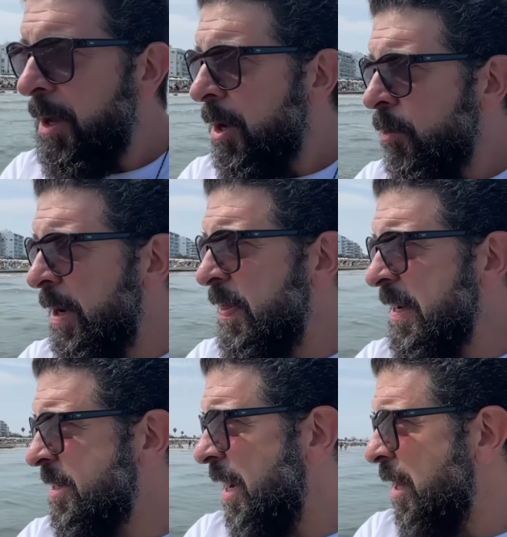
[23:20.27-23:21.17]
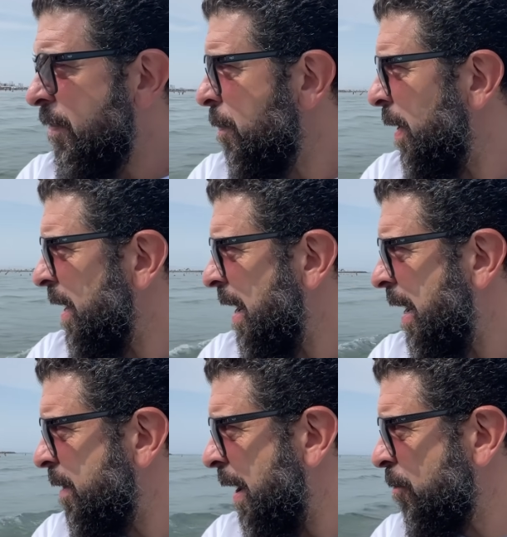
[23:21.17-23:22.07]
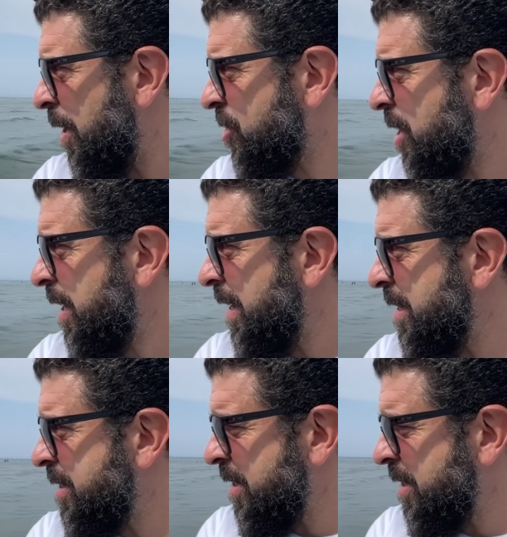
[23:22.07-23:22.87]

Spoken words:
What did they sell everybody on? That Russia is